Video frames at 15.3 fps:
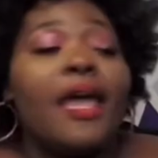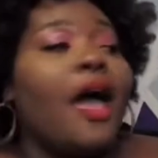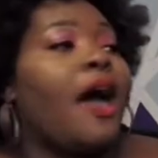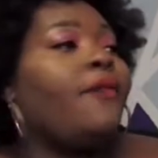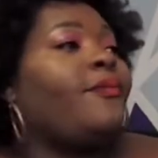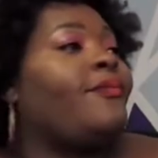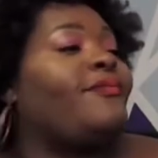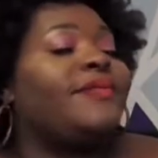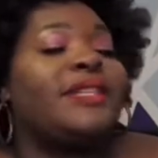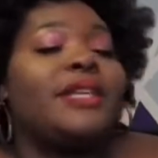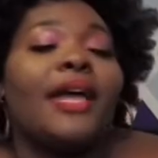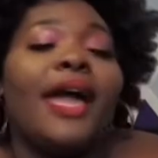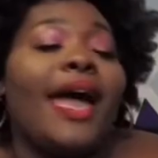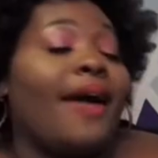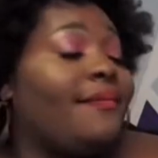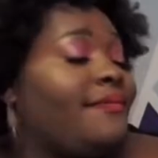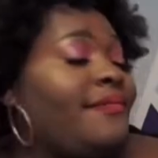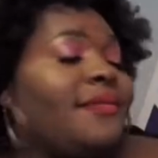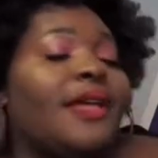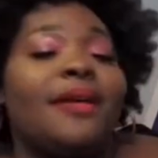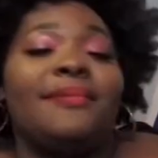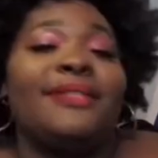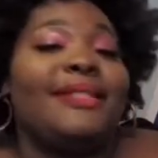
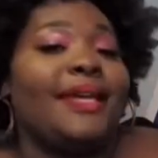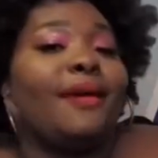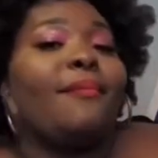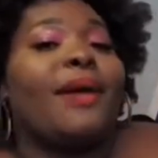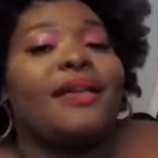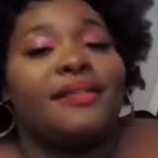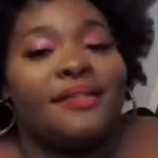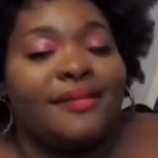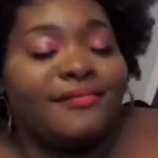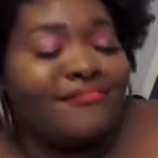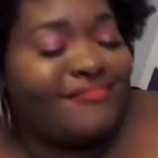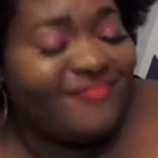I'm sick of Mason.